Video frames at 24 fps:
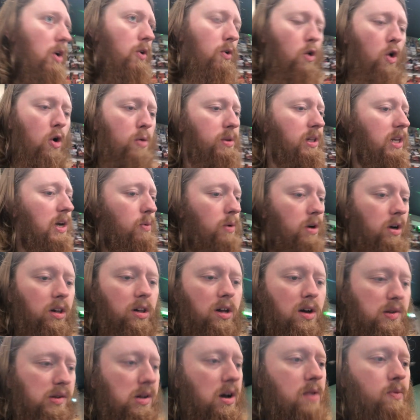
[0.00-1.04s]
Normally we're
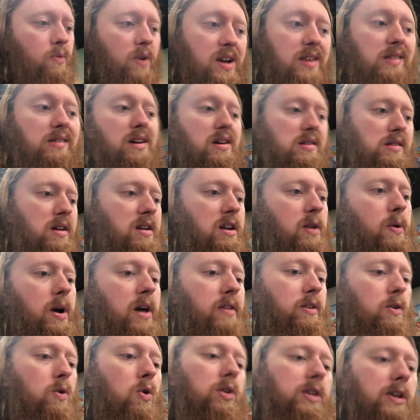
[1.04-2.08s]
closed on Wednesdays
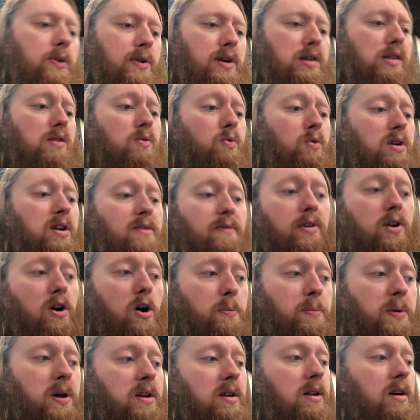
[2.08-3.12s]
anyway. The only reason we're even
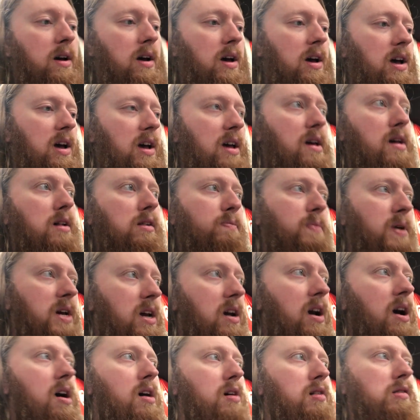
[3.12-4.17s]
open is
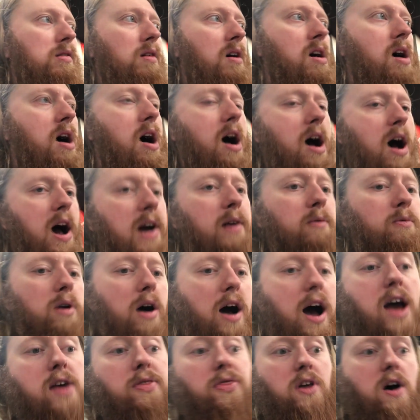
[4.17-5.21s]
because I
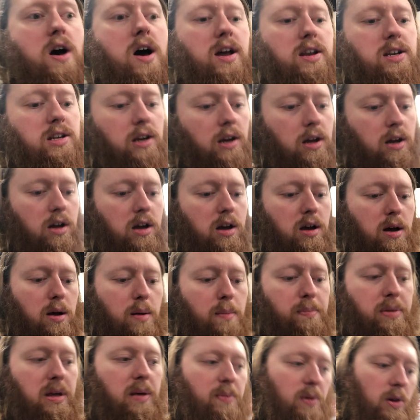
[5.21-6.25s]
I thought
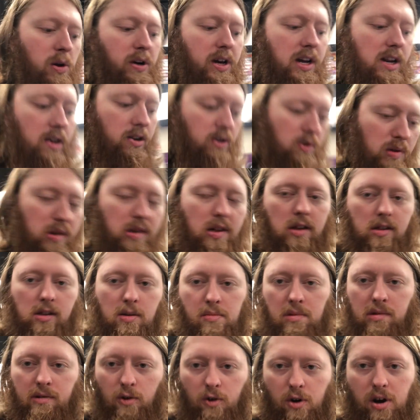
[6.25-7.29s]
people are getting new
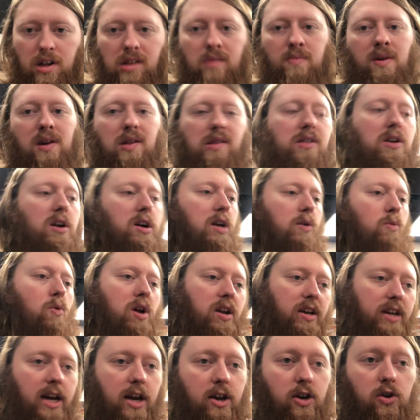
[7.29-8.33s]
systems for Christmas. They're going to
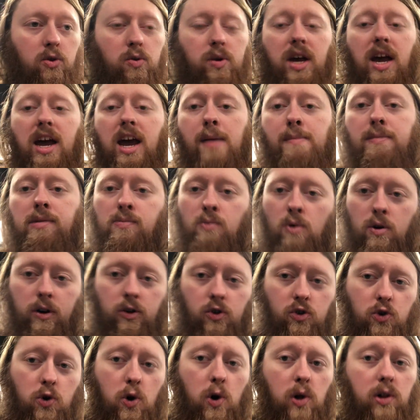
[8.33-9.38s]
want to get new games, more
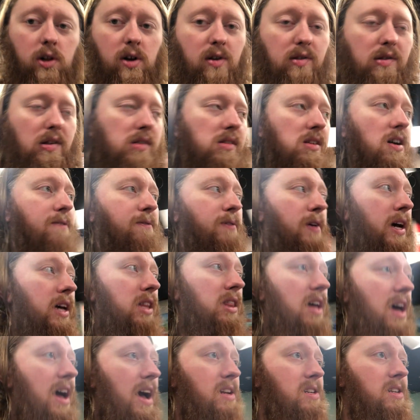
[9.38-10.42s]
controllers, stuff like
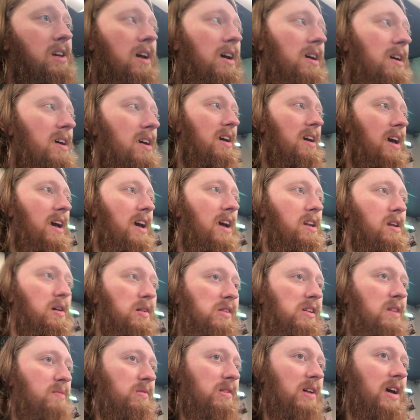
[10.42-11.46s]
that. And it
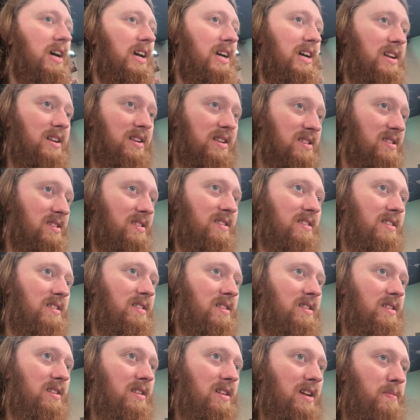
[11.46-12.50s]
seems like it,
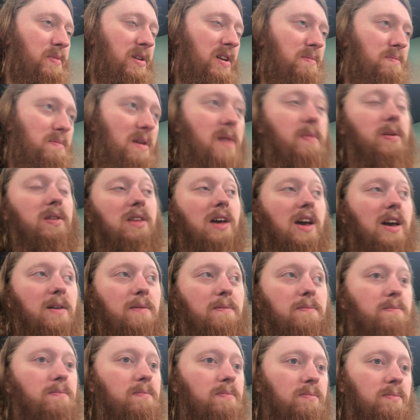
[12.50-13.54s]
I mean, maybe
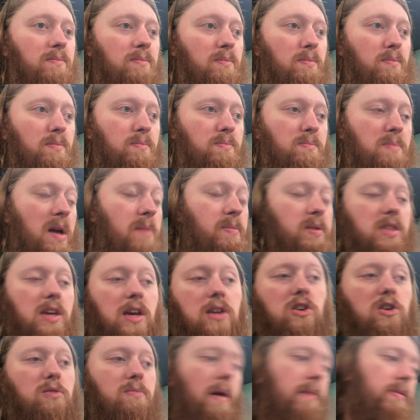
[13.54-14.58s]
they, maybe they
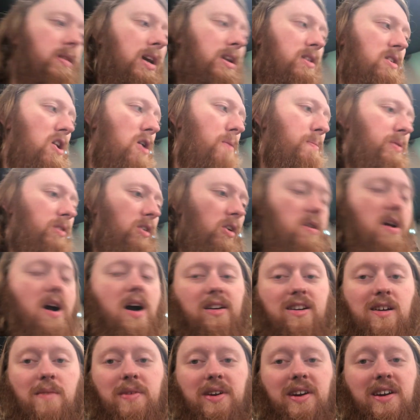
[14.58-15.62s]
do, maybe they don't, but they're
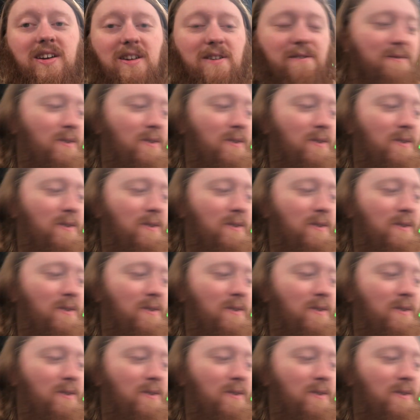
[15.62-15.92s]
not coming here